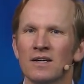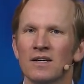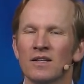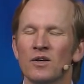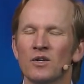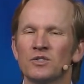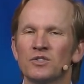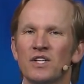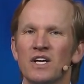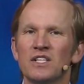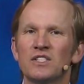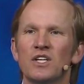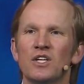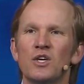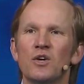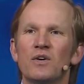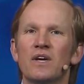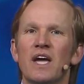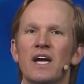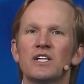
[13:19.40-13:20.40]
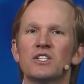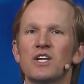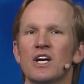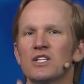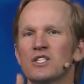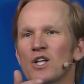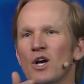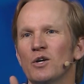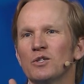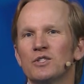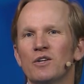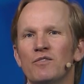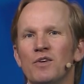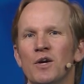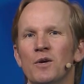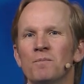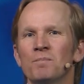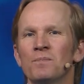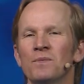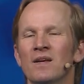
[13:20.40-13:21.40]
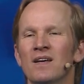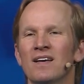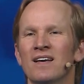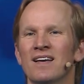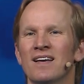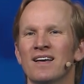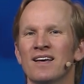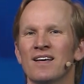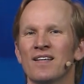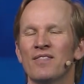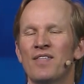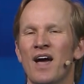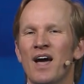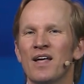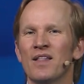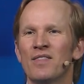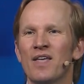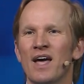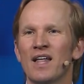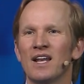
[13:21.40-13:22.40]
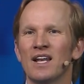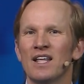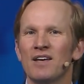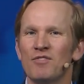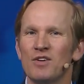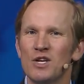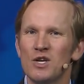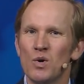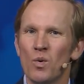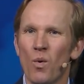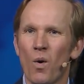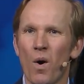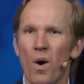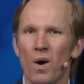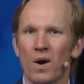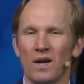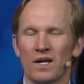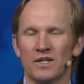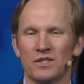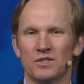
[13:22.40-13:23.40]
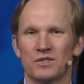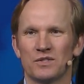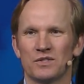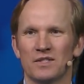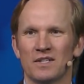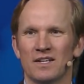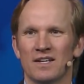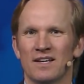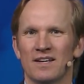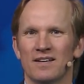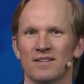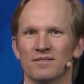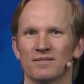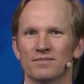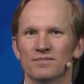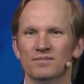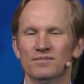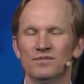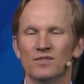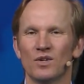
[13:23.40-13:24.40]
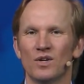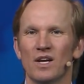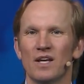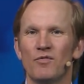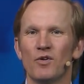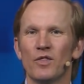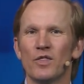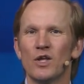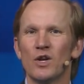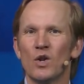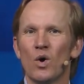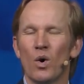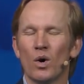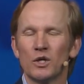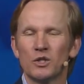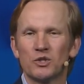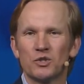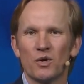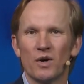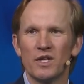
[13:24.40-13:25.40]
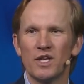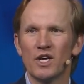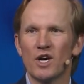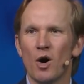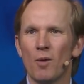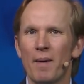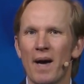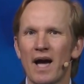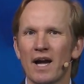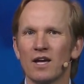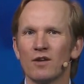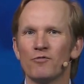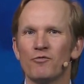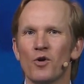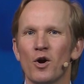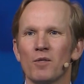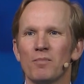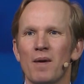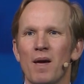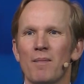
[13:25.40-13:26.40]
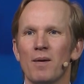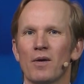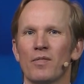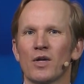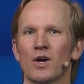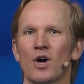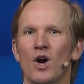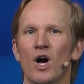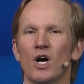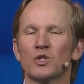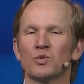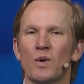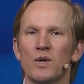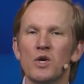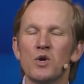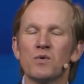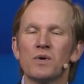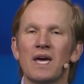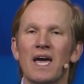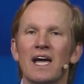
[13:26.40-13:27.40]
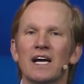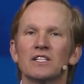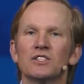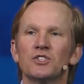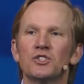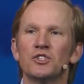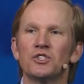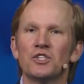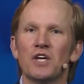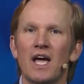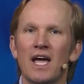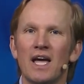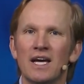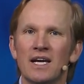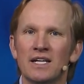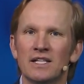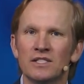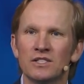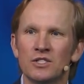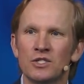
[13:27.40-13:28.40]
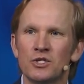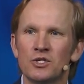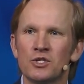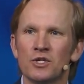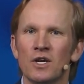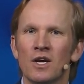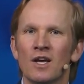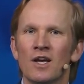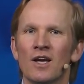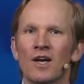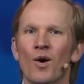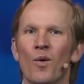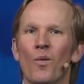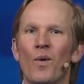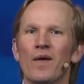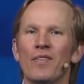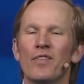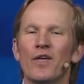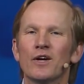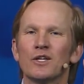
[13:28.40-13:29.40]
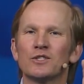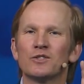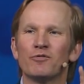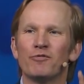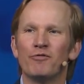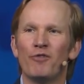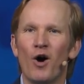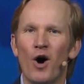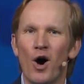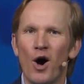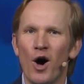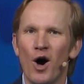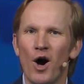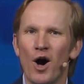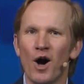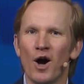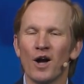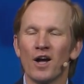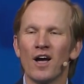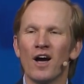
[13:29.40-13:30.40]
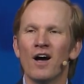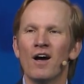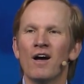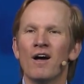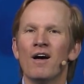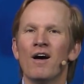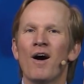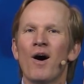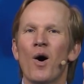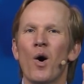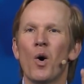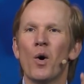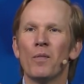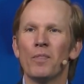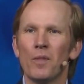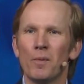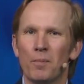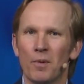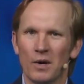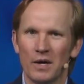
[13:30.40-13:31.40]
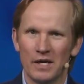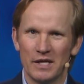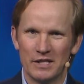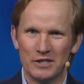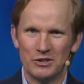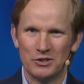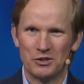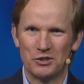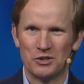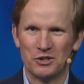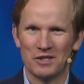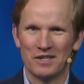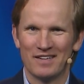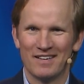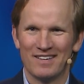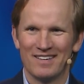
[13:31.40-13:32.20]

There's things that you can't change. Those of you that, that live in New Orleans, or live on the North Shore, and you go back and forth, maybe on the Causeway, you can't change when there's fog on the bridge.